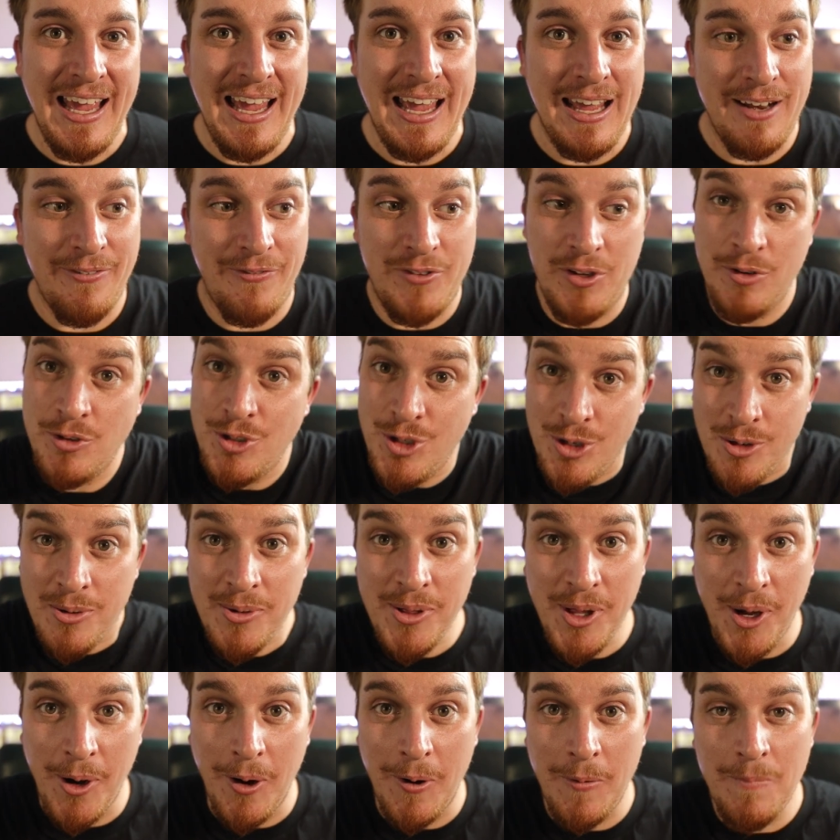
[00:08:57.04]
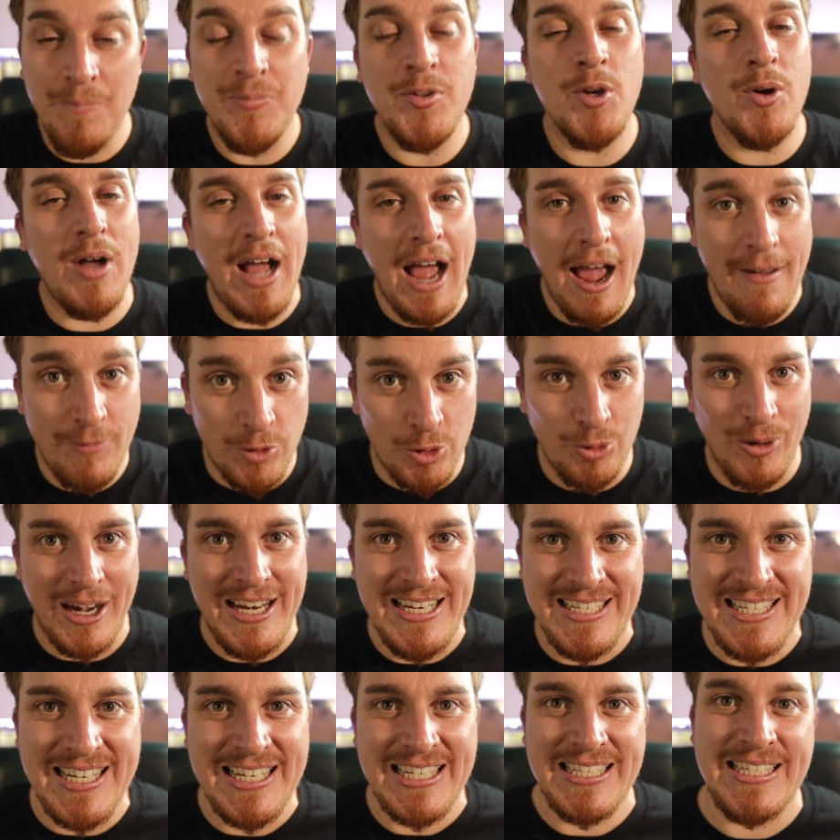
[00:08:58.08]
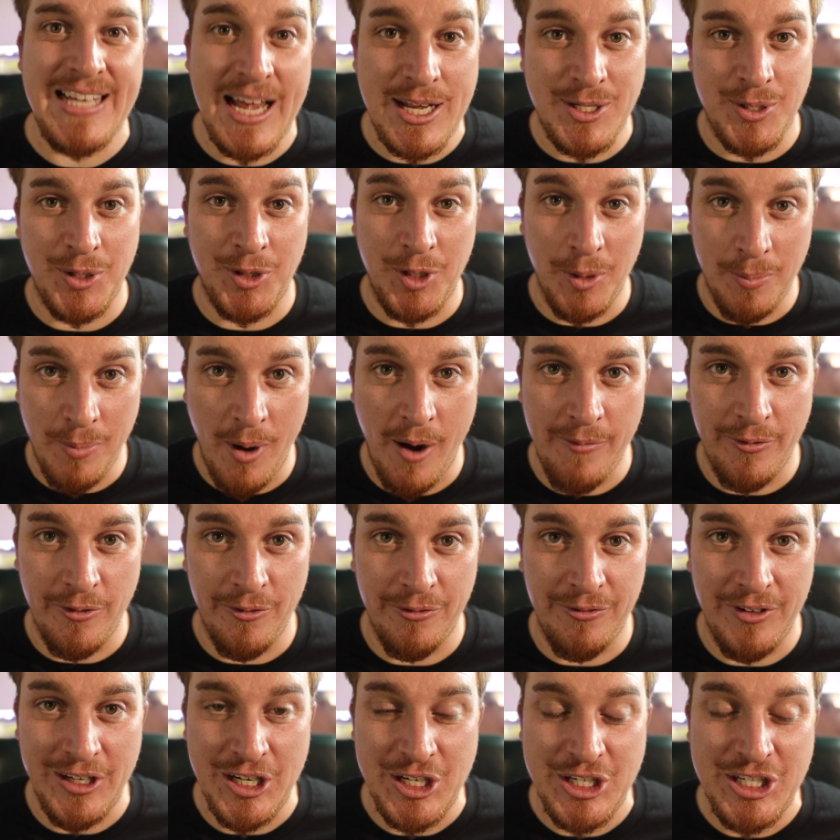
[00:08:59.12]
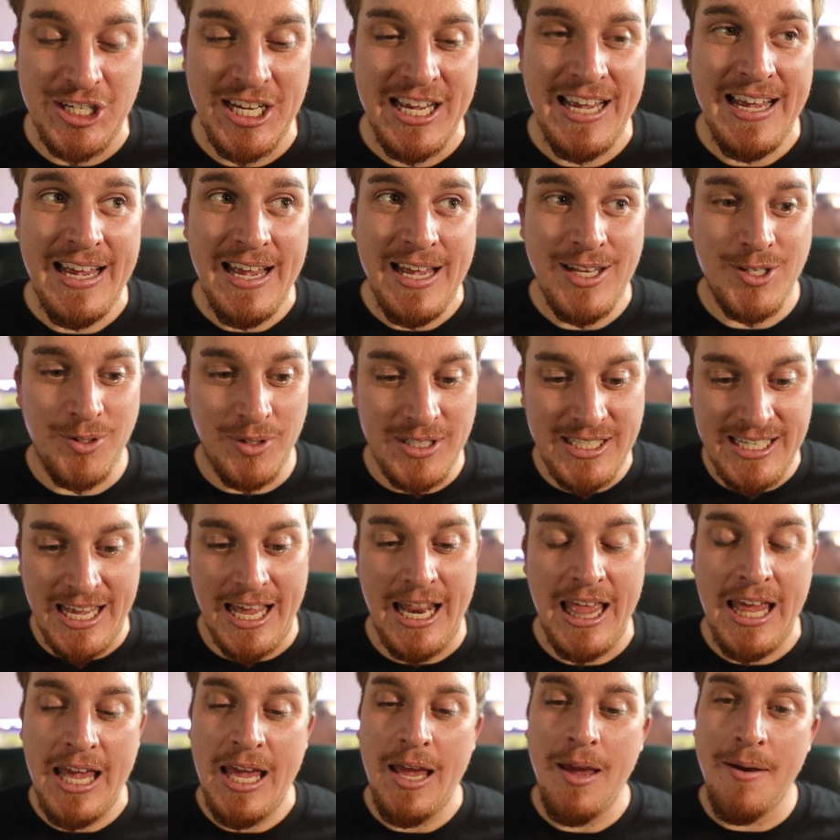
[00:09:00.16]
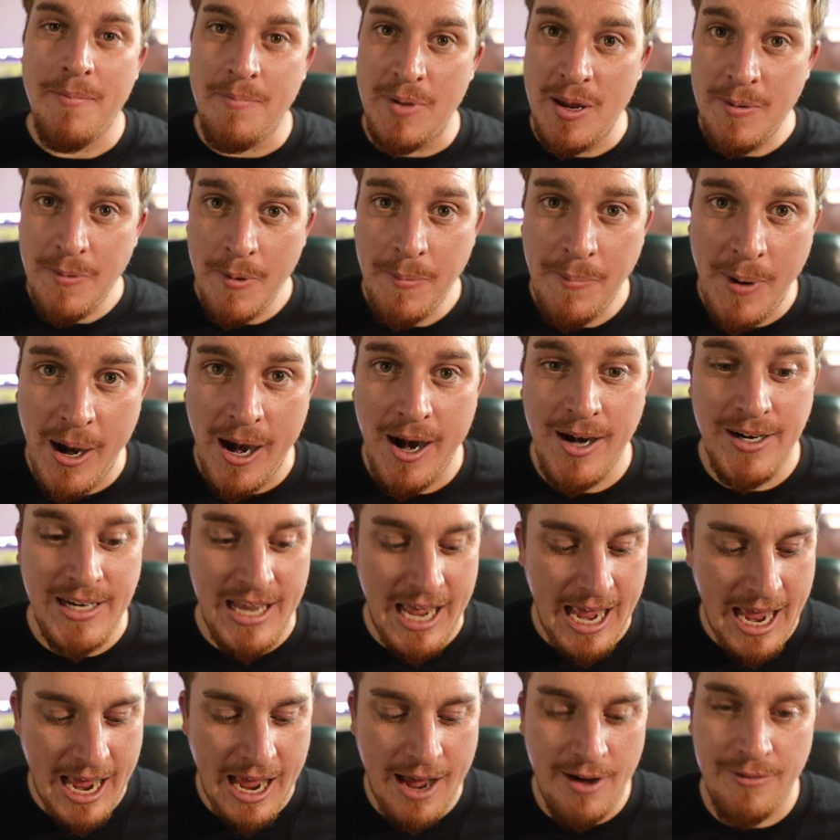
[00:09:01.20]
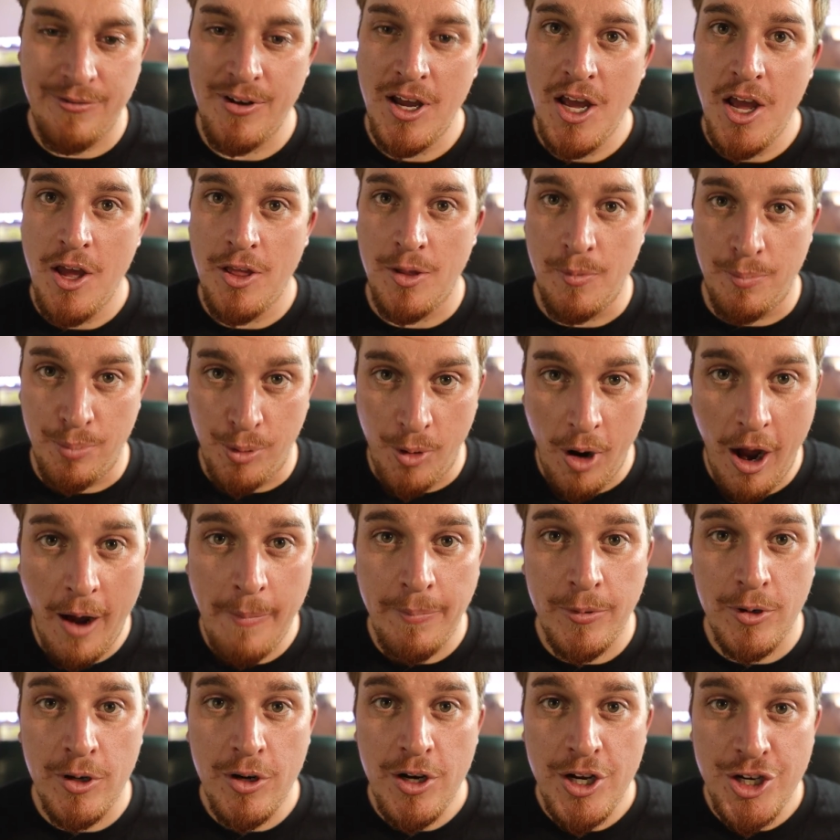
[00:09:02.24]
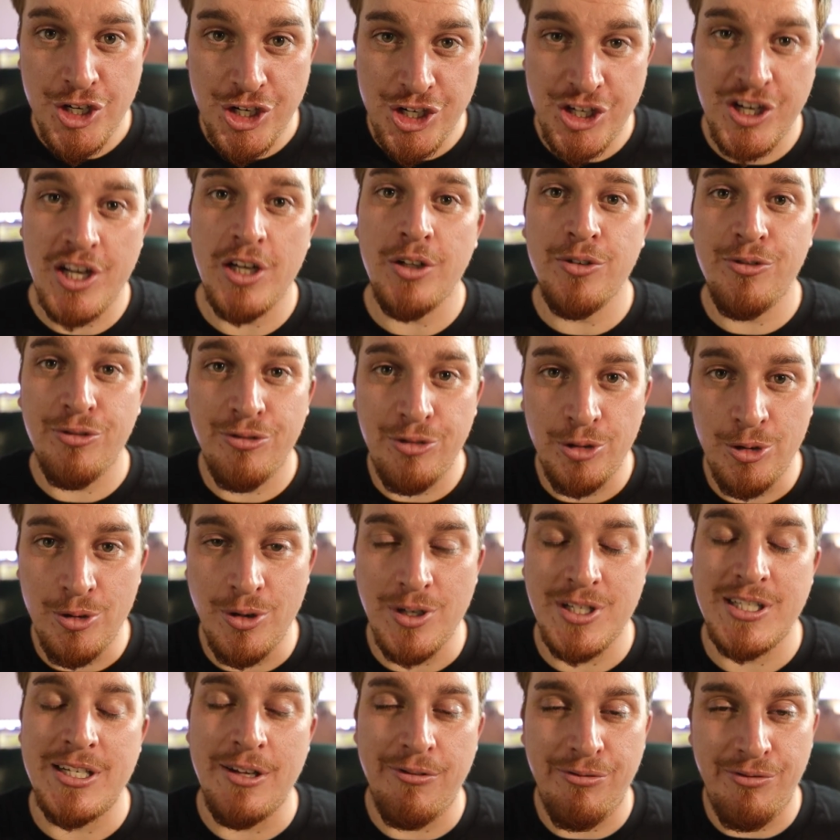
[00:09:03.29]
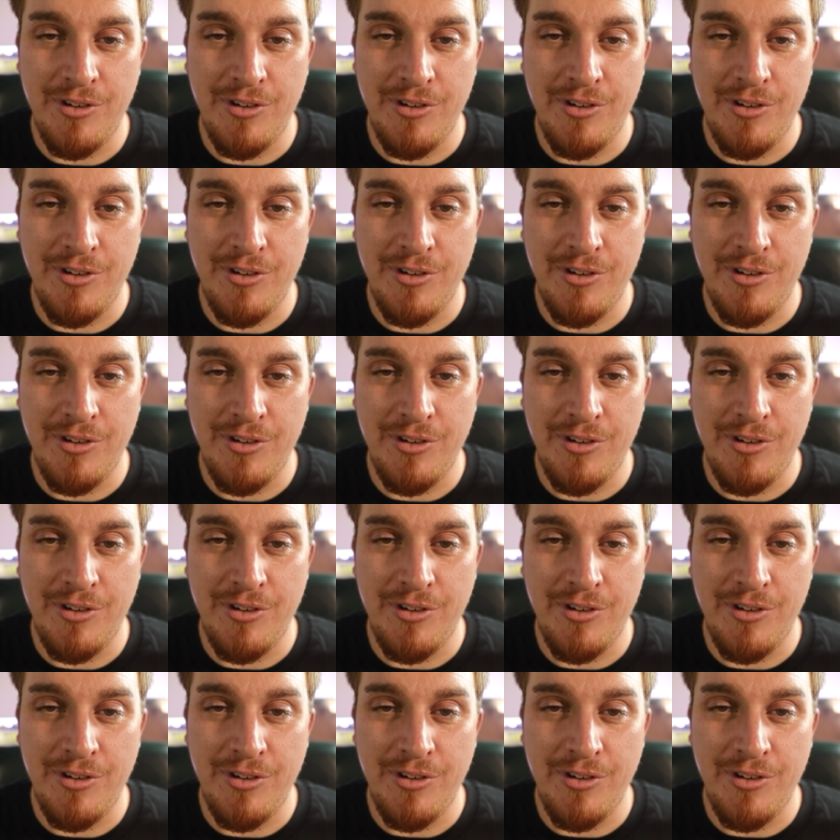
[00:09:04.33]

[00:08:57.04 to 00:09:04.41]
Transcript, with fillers: And if you do, though, you'll have great success with your puffer fish. So as I said, be prepared to have the proper shelled foods to